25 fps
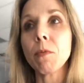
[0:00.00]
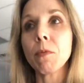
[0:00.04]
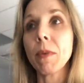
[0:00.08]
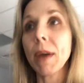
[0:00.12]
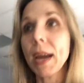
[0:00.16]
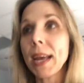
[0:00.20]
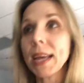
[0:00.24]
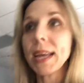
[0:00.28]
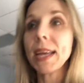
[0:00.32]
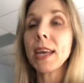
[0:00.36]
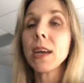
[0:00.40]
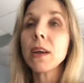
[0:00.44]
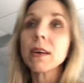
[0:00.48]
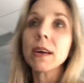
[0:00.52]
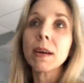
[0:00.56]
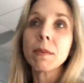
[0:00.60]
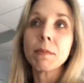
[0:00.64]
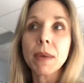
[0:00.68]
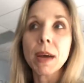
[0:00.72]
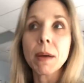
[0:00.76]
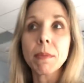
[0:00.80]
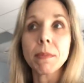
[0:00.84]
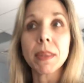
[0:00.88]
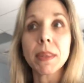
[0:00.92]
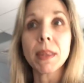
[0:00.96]
Right here,
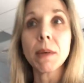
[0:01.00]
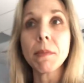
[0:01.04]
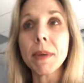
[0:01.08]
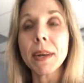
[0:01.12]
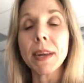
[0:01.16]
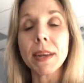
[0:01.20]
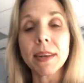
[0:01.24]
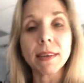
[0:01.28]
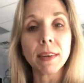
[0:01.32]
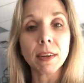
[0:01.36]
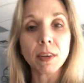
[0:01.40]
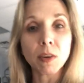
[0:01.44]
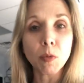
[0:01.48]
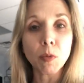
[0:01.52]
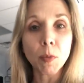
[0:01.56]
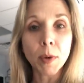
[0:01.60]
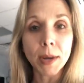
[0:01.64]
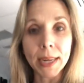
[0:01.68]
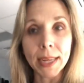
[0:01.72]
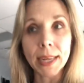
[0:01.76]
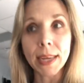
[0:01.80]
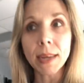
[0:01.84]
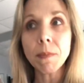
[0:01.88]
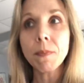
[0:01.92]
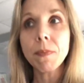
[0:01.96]
I'm limited to
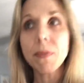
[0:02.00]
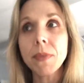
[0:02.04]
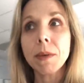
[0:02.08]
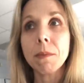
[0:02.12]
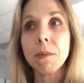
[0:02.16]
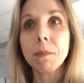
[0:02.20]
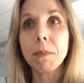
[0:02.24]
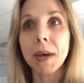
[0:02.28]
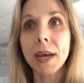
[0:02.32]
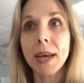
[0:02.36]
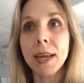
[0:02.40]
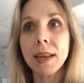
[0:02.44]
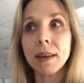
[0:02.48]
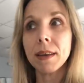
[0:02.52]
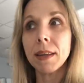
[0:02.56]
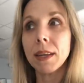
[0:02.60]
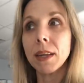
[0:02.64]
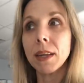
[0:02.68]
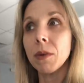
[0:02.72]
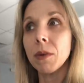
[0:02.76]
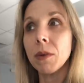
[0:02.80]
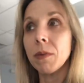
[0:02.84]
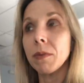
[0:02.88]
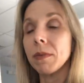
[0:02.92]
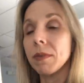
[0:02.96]
20, but
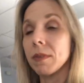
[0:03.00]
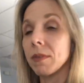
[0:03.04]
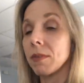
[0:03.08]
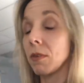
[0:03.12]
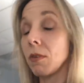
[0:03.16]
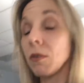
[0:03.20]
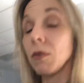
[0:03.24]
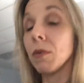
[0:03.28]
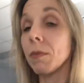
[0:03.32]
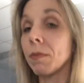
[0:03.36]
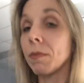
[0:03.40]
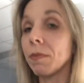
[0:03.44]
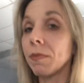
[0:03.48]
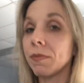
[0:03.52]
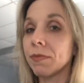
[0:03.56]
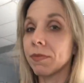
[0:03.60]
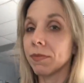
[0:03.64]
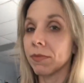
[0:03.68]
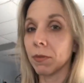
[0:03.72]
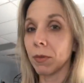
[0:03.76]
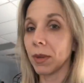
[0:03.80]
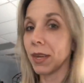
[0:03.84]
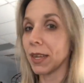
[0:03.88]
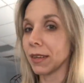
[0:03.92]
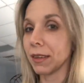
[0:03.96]
Zoom,
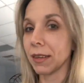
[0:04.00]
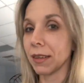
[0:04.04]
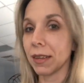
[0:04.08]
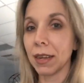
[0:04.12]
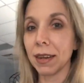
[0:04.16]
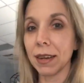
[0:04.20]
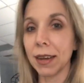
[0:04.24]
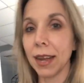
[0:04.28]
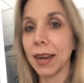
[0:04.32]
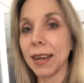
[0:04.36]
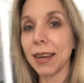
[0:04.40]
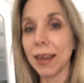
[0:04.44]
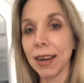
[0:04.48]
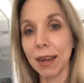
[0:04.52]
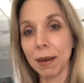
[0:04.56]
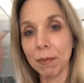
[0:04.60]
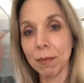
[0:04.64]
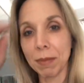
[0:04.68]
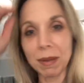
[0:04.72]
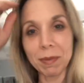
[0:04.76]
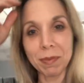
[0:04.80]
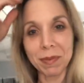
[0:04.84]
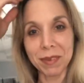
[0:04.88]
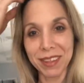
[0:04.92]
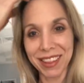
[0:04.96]
we can get 99
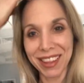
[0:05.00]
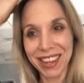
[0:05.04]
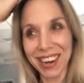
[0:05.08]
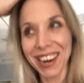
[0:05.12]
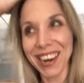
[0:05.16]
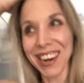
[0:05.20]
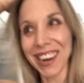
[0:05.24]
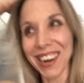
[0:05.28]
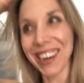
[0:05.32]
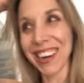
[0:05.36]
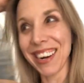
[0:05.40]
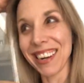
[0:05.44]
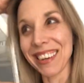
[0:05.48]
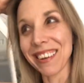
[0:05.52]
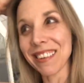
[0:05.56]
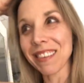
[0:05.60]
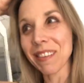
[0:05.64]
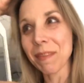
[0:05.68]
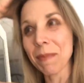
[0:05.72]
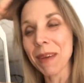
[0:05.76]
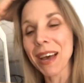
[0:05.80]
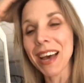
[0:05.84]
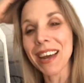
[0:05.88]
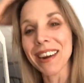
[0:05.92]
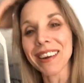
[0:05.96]
people in there. It
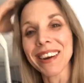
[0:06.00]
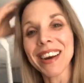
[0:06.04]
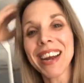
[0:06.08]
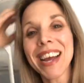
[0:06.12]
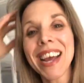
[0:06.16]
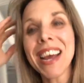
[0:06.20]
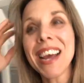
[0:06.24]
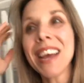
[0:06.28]
doesn't matter.